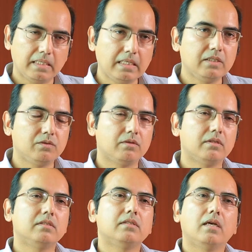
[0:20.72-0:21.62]
mainly
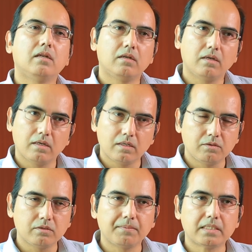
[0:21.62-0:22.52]
insurance and
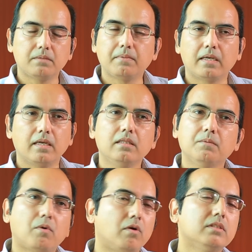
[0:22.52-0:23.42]
to some extent banking.
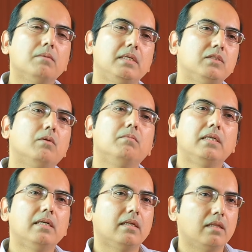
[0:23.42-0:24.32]
The products are based on
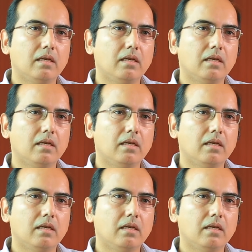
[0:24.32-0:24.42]
big data and